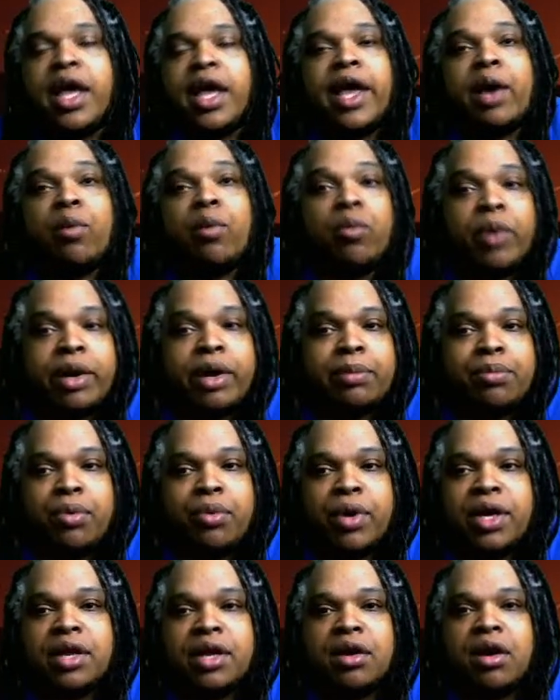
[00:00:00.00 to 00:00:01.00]
At what
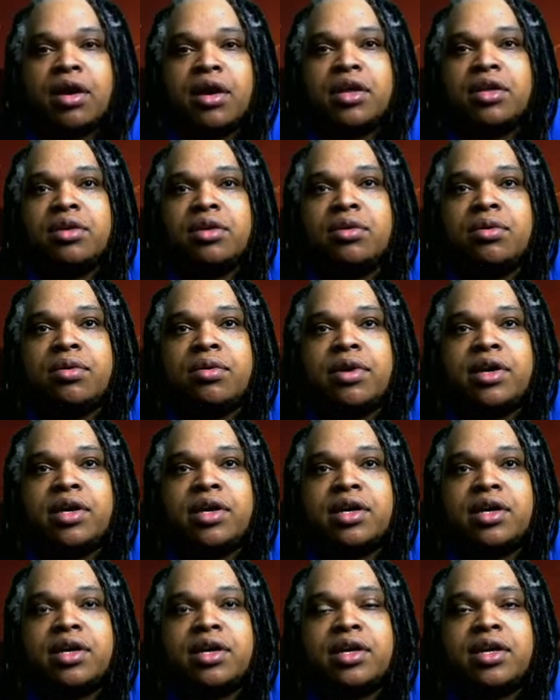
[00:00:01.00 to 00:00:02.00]
point are you
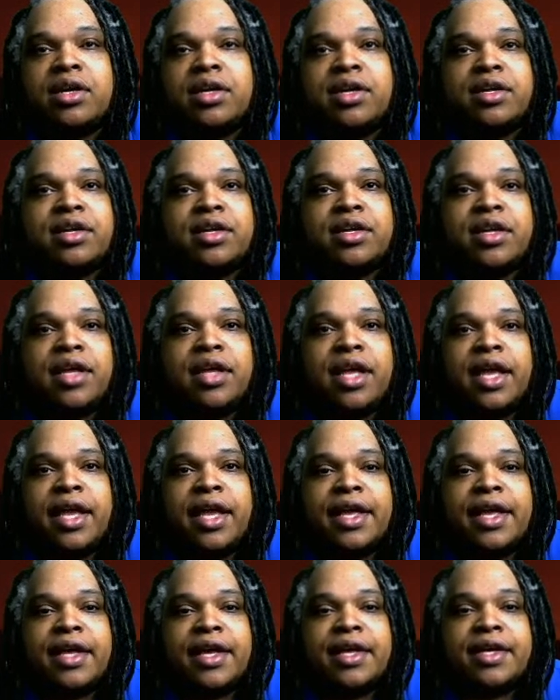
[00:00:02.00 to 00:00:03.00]

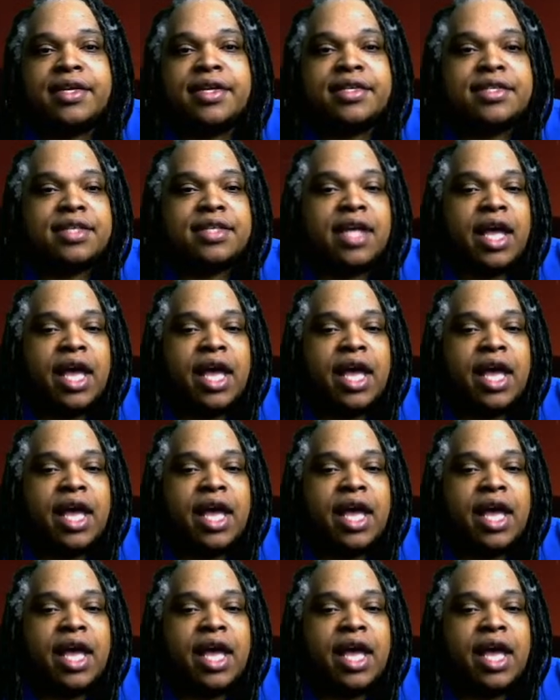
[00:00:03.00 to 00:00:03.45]
is